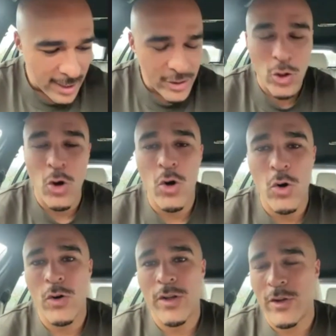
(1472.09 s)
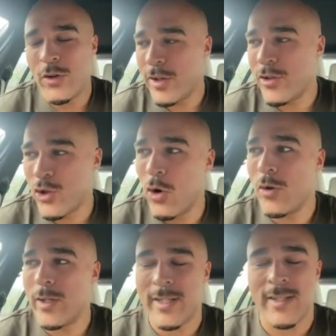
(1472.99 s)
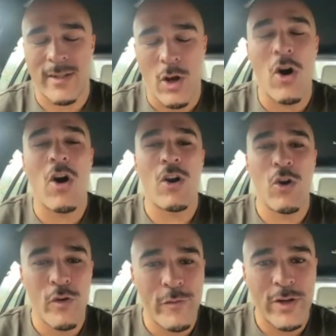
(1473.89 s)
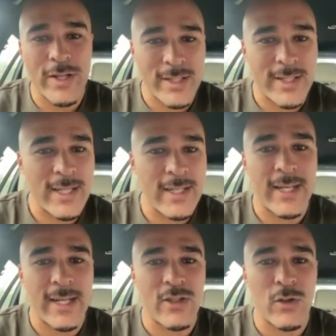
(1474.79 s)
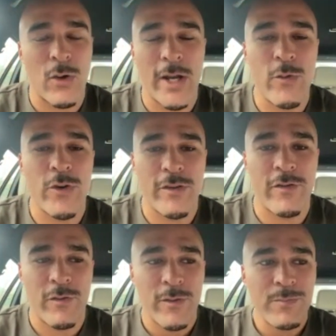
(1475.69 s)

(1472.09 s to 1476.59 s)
Joe is all over his details, so I would have